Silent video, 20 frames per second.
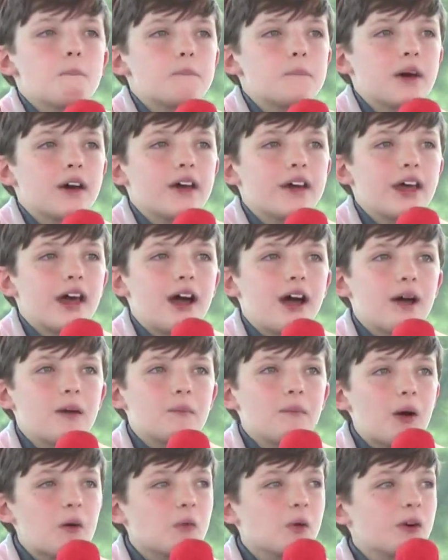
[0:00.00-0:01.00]
But
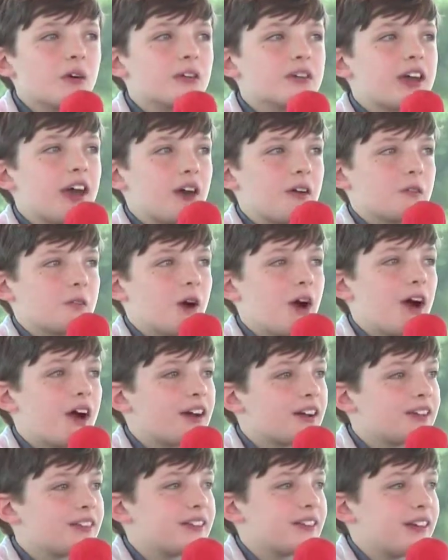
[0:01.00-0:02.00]
my world got
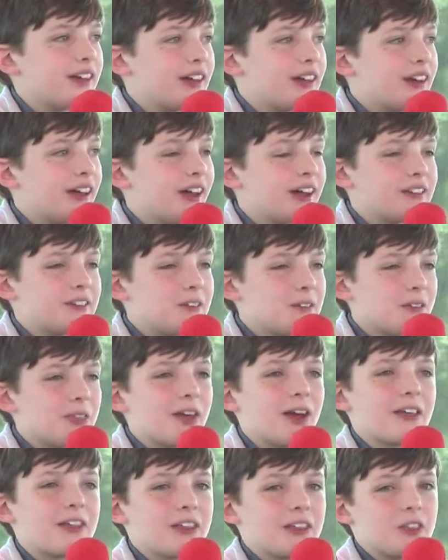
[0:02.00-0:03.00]
rocked in
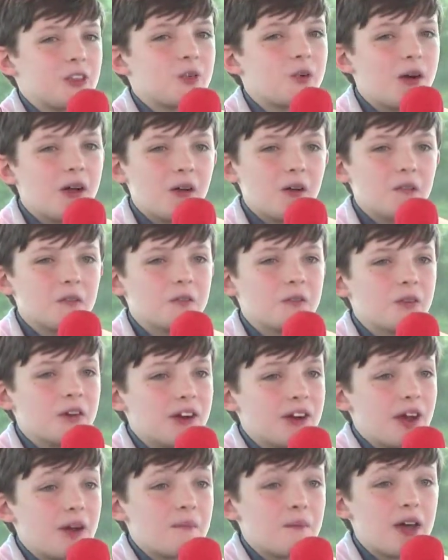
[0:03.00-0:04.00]
2012
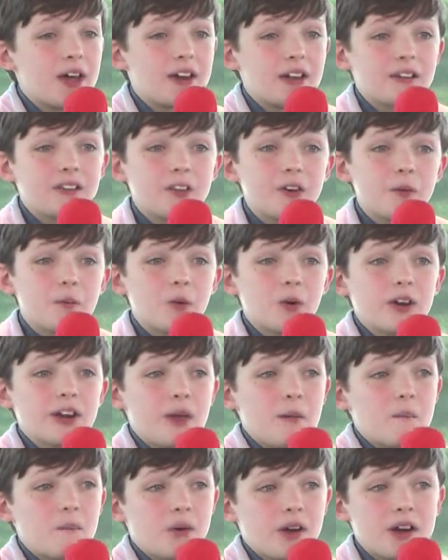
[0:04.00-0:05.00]
when I met a little boy
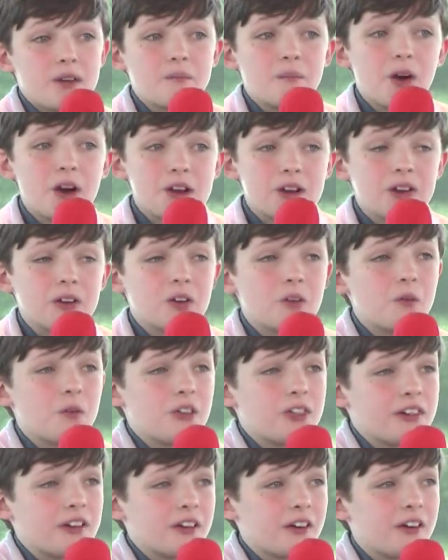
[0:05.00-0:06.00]
named Braden Martin, who
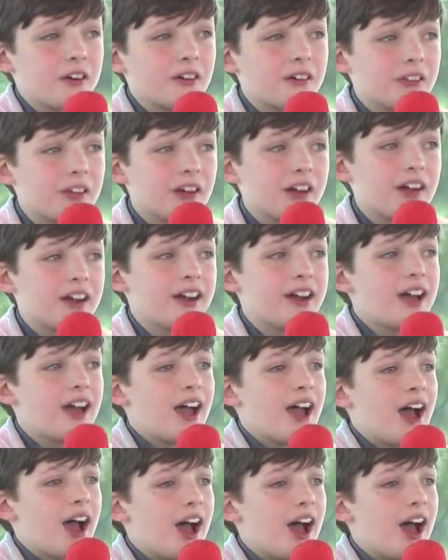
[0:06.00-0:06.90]
was here earlier.